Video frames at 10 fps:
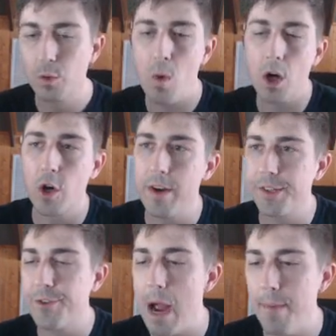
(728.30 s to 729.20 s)
Walk over here.
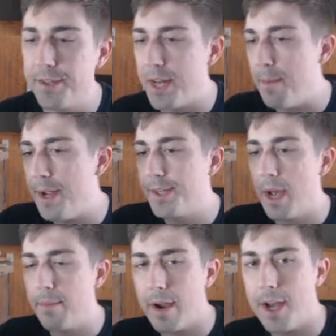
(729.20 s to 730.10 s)
Let's grab this in the
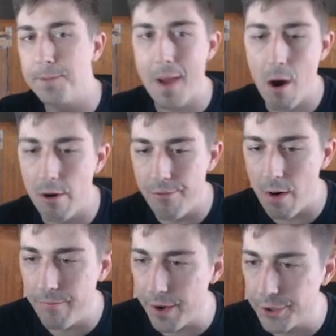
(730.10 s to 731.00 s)
meantime, guys. Power
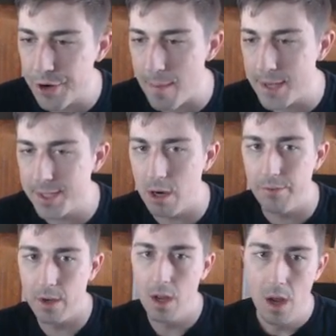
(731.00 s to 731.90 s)
farm, funnel strap
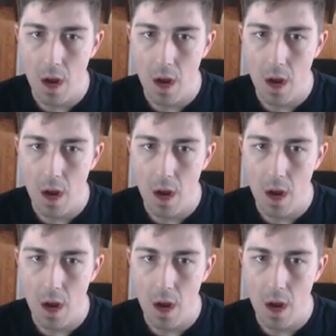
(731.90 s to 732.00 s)
myself.